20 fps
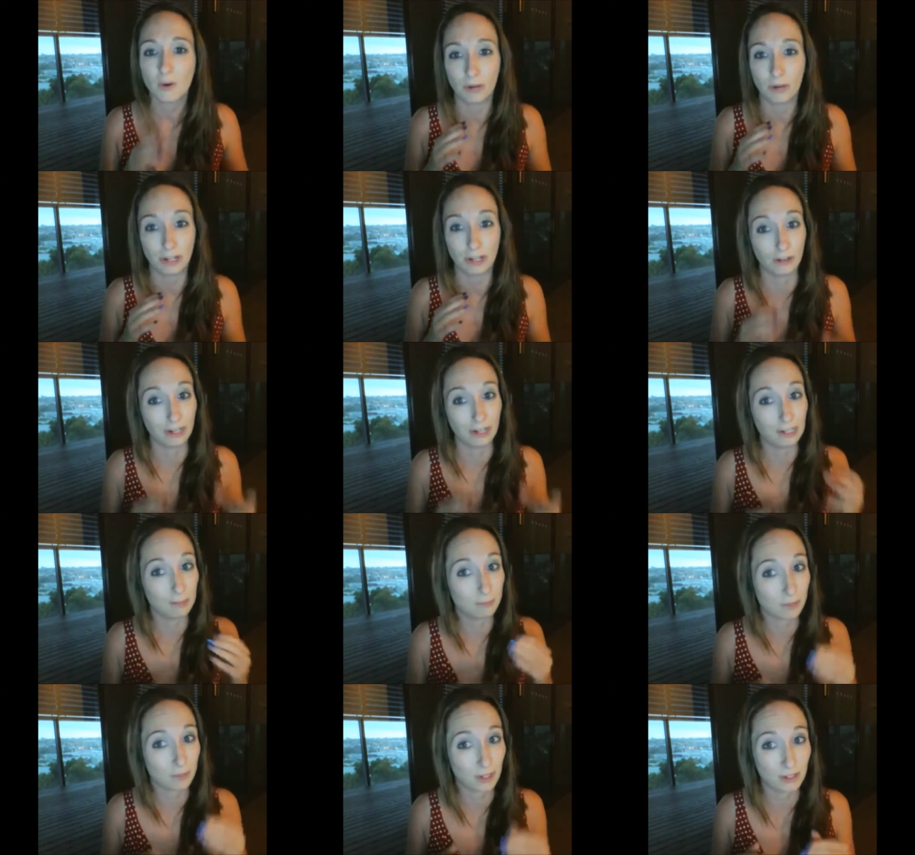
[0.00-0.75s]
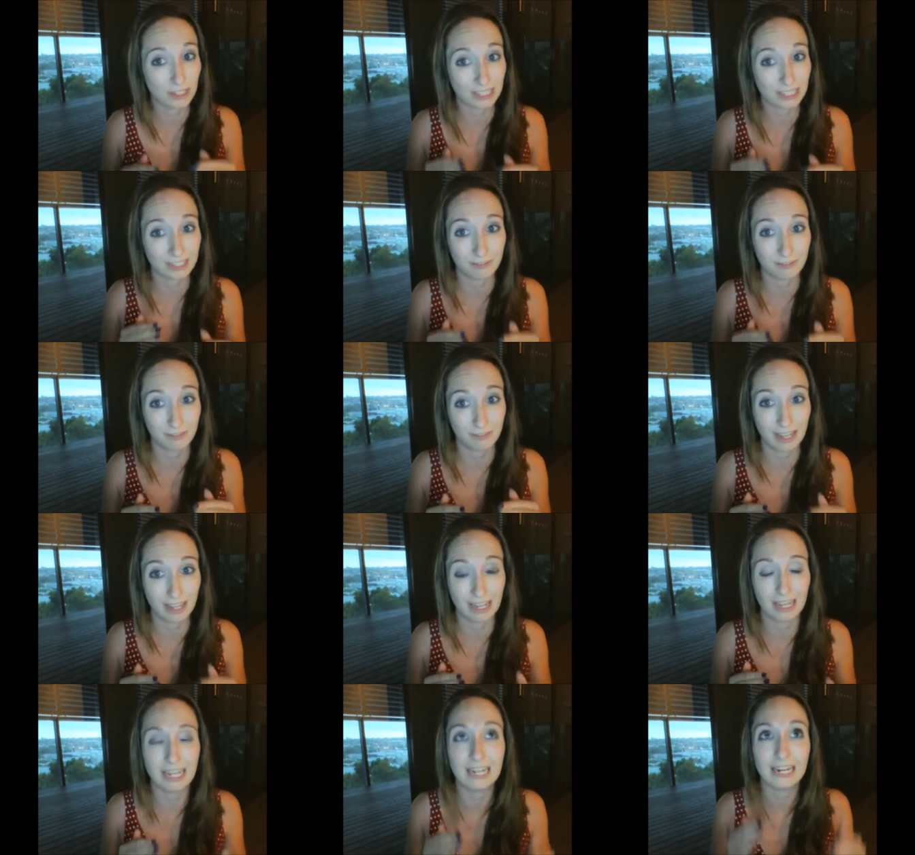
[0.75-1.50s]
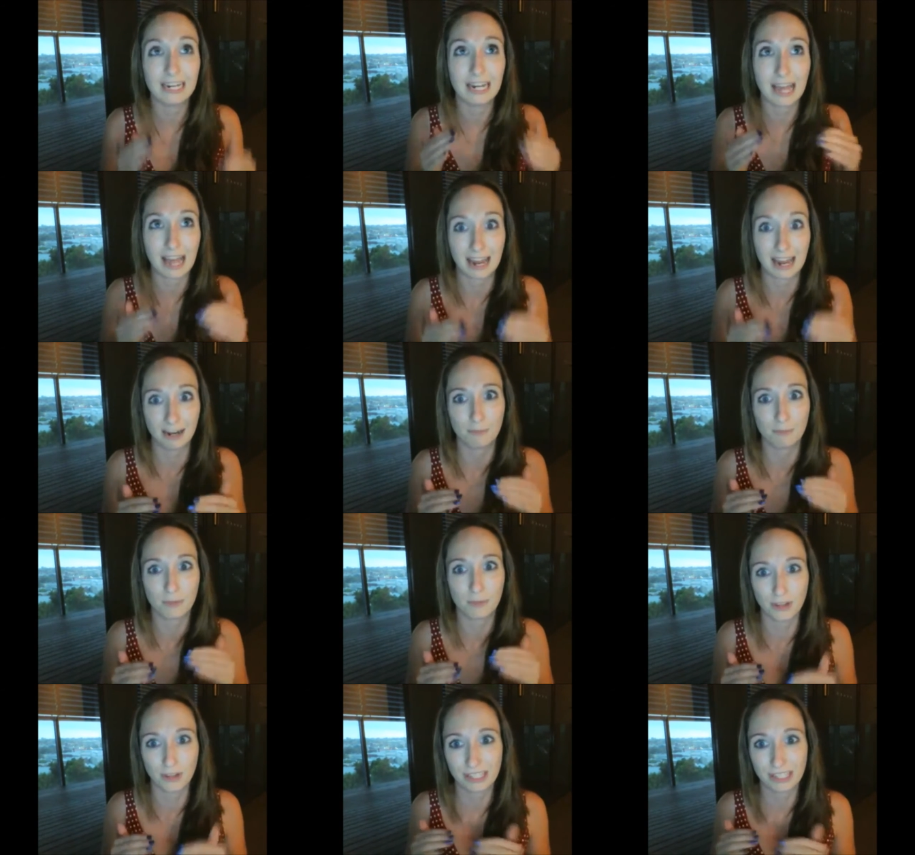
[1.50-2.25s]
when you're in an
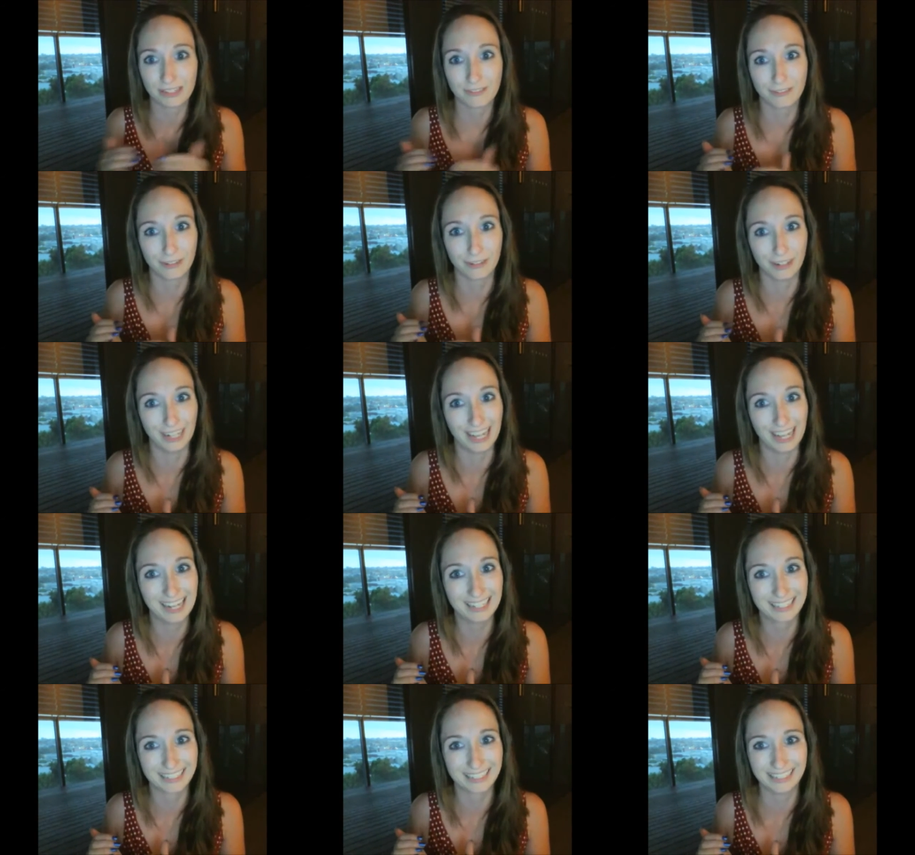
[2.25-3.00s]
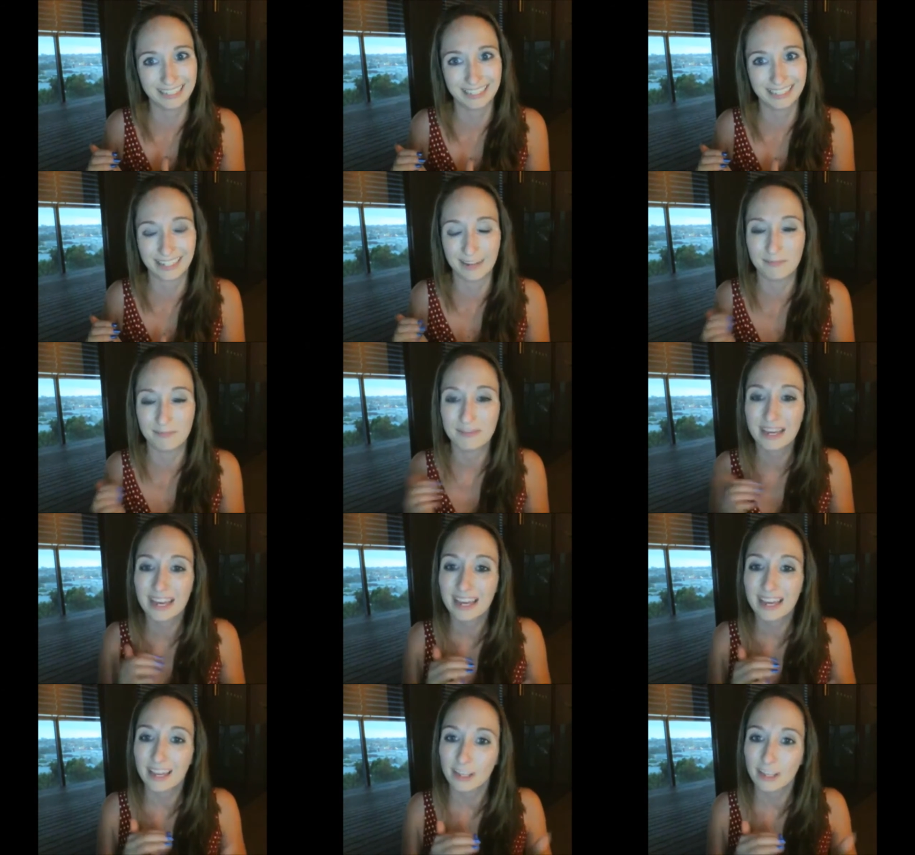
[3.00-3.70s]
abusive relationship,